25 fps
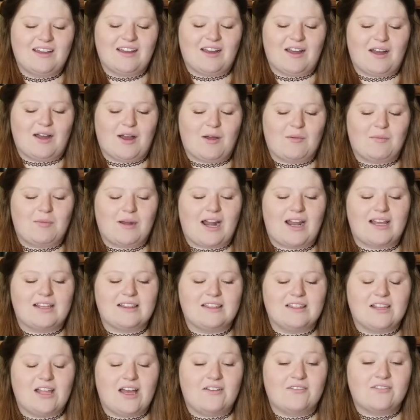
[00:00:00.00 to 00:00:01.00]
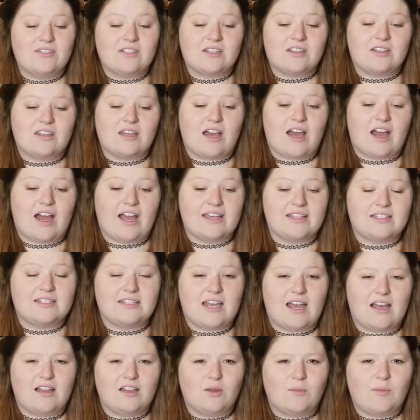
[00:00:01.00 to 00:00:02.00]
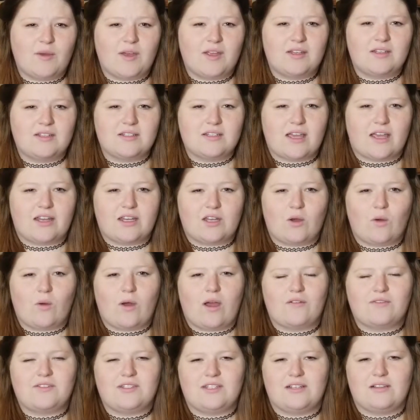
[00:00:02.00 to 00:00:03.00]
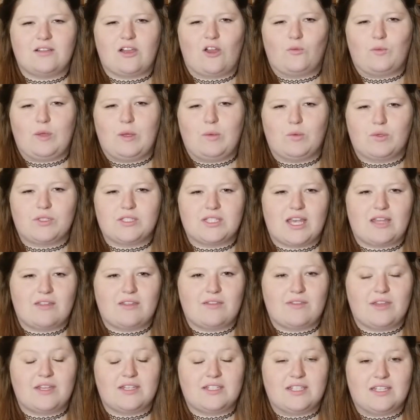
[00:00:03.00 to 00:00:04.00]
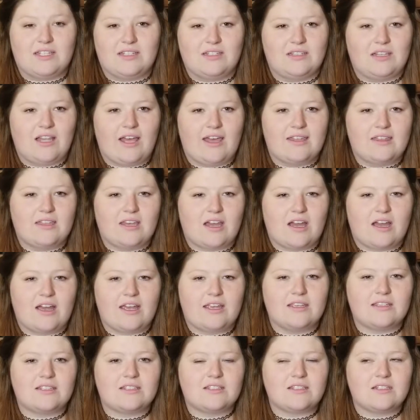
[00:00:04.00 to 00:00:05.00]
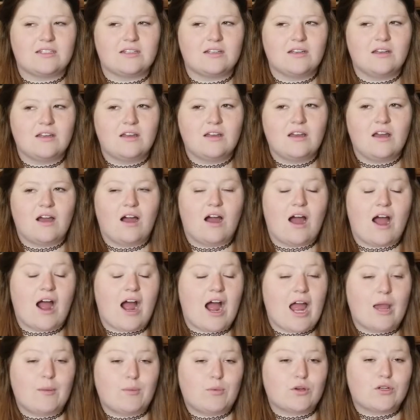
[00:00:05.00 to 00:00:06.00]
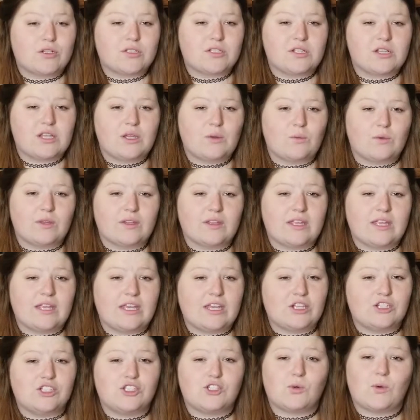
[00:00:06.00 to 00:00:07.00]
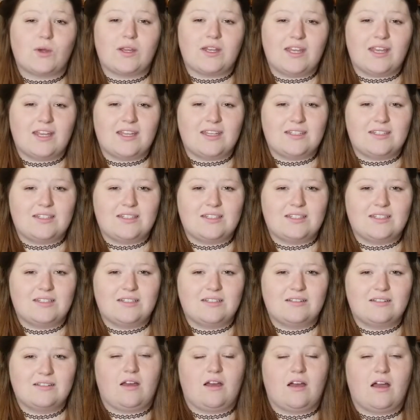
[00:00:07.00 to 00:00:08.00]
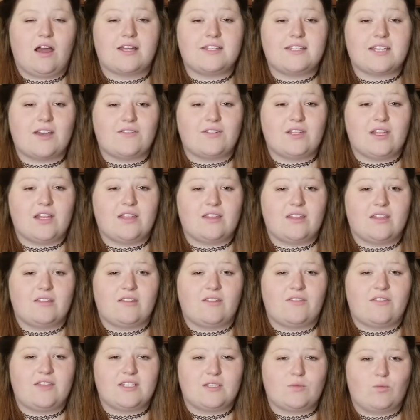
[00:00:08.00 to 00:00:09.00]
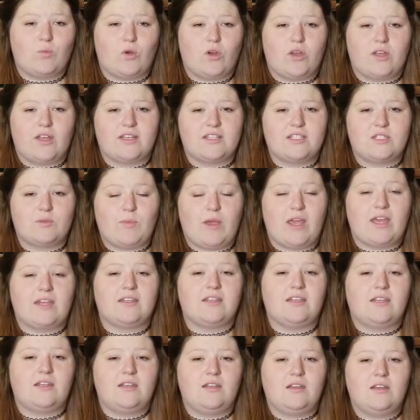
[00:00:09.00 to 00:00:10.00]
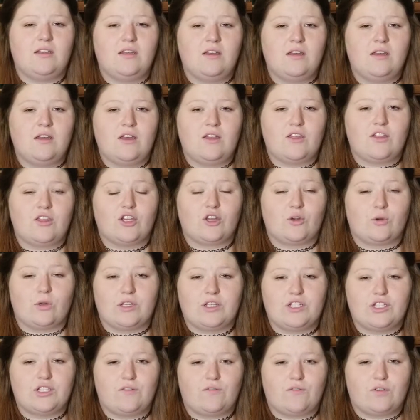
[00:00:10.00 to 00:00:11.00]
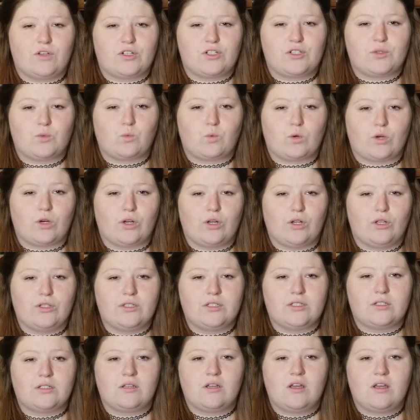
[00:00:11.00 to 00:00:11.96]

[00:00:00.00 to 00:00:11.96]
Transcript: I loved the heist element. I know I've seen a lot of people say that they didn't like the heist. I personally really enjoyed it. I definitely think that this book expanded the Grishaverse world.